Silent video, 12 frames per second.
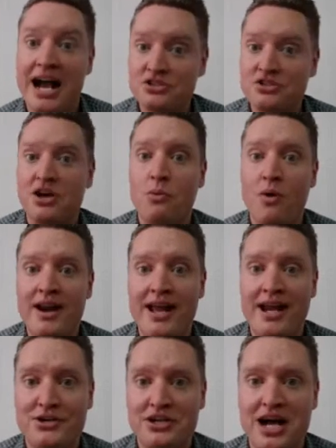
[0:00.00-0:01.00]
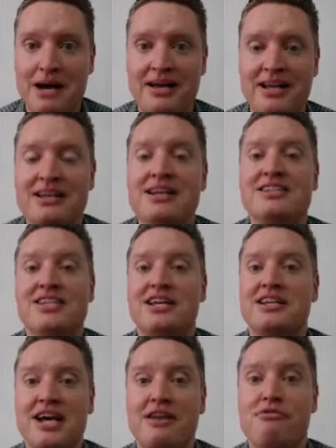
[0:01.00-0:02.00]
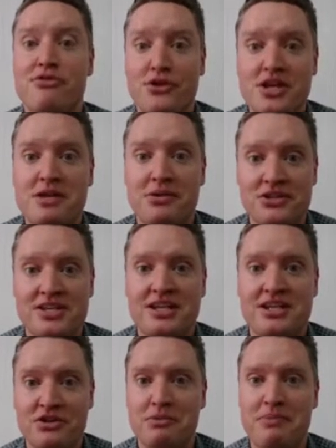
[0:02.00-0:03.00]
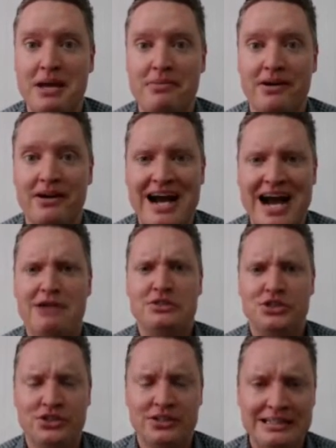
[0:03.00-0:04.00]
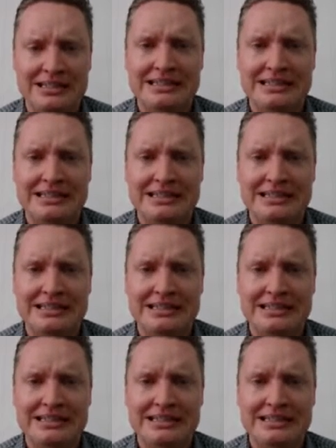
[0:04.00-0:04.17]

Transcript: I saw one editor comment said, cut 30% of your paper. Ouch.